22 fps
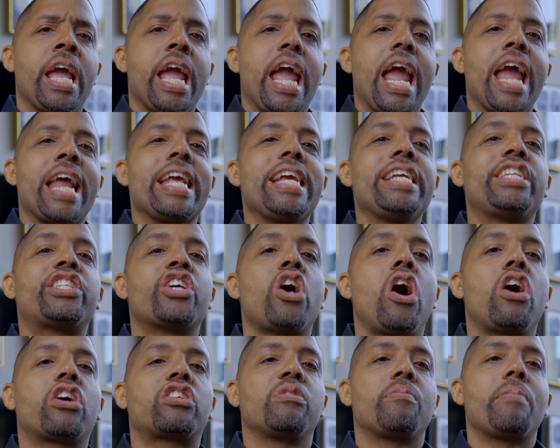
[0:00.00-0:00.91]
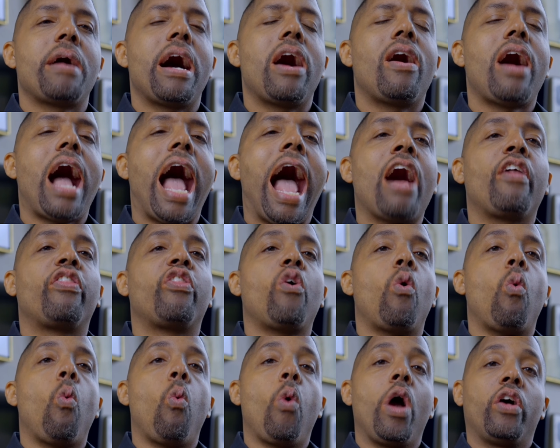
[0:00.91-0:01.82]
And he talks about how the
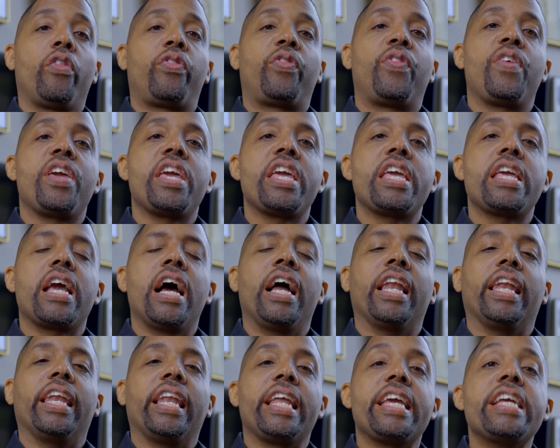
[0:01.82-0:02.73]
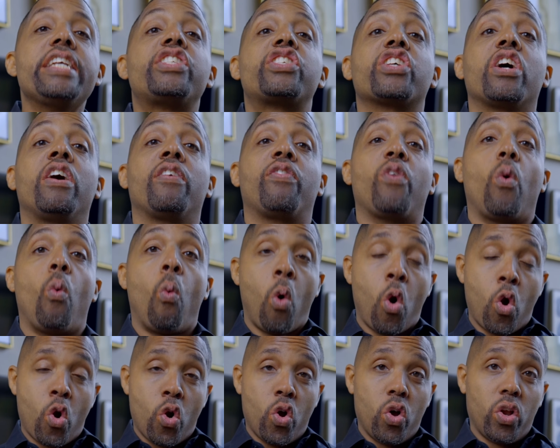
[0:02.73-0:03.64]
wealthy elites of the
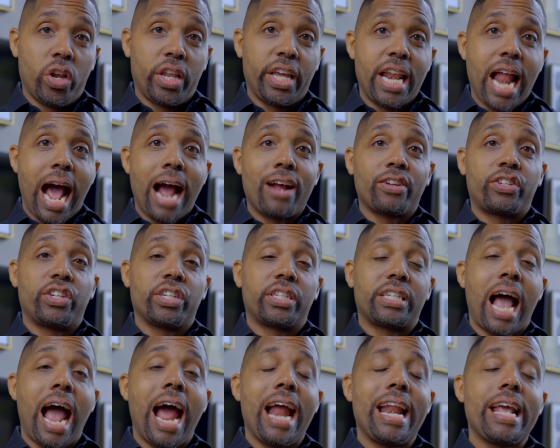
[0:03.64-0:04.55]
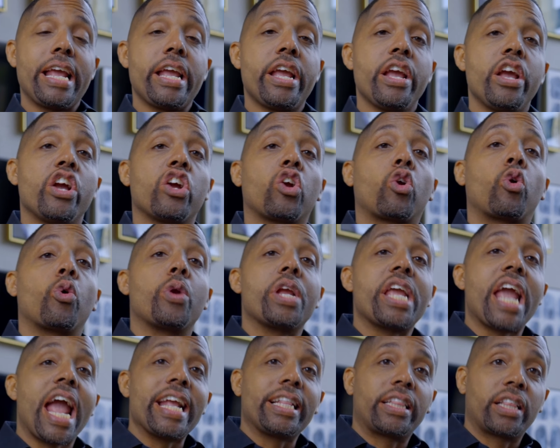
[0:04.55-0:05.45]
world in our society
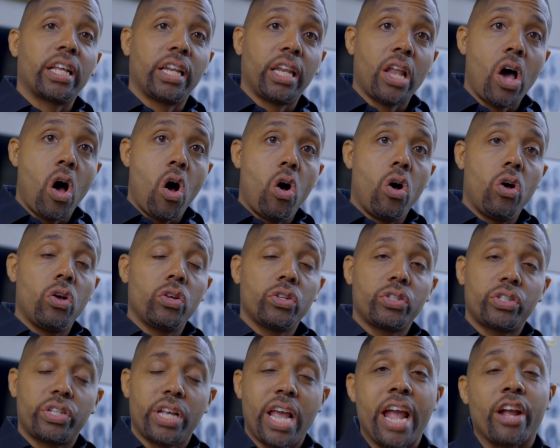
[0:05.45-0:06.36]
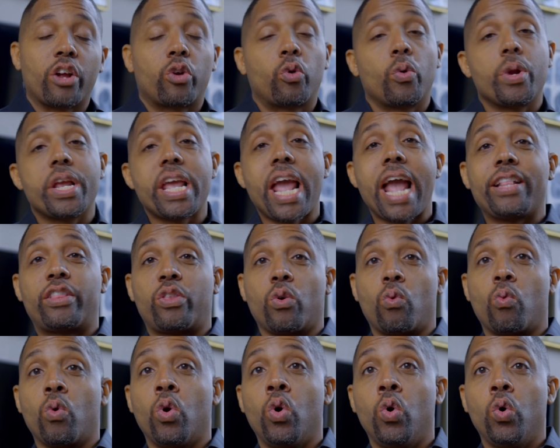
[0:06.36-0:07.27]
create the laws and create the
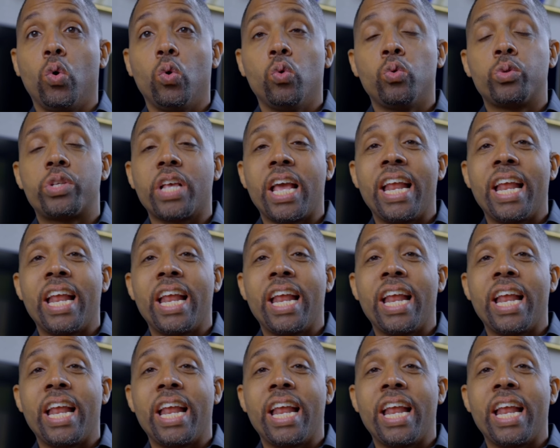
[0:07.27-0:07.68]
rules,